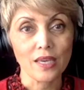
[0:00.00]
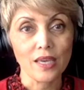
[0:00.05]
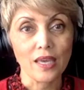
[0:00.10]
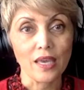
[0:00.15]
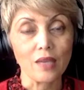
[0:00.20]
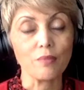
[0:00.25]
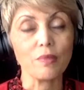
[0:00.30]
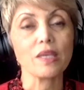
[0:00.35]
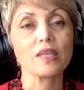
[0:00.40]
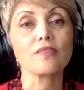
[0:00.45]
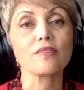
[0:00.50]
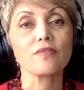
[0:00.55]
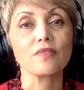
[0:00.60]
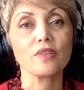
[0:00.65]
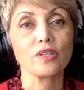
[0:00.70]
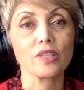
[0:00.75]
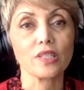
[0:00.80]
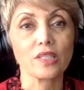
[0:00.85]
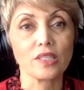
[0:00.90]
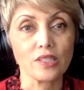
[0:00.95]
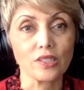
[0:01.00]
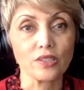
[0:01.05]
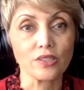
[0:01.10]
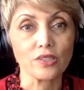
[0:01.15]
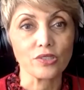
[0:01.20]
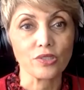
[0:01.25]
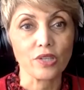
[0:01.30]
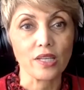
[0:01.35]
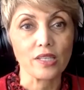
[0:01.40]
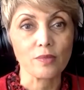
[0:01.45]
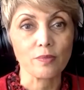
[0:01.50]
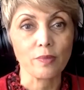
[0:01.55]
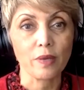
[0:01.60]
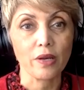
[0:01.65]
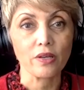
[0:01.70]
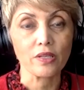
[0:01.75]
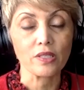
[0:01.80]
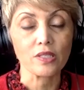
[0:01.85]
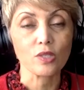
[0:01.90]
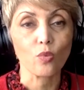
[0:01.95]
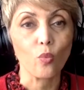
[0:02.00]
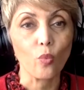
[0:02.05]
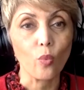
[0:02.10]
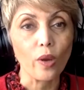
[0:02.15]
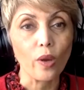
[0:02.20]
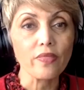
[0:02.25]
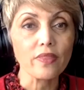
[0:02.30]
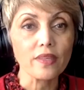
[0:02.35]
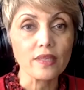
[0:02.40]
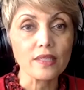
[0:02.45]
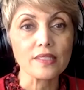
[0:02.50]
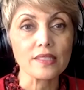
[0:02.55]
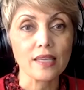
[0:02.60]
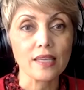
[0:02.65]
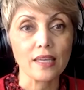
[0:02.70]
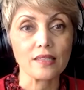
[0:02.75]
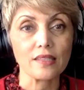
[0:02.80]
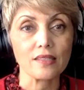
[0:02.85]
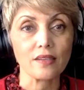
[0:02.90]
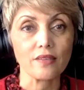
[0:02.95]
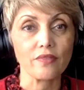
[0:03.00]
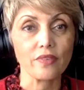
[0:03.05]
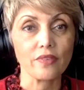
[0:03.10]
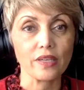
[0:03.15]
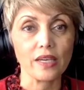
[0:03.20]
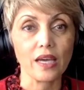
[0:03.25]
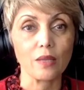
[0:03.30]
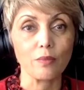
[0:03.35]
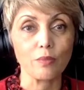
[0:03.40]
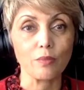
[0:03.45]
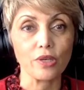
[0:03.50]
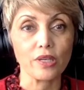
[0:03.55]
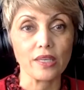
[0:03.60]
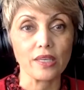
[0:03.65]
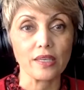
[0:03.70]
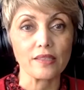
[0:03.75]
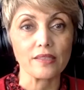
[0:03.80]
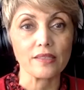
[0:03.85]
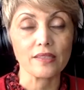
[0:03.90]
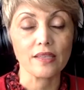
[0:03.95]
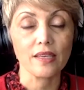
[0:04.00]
and make it very clear and transparent what the intent of the guidebook is.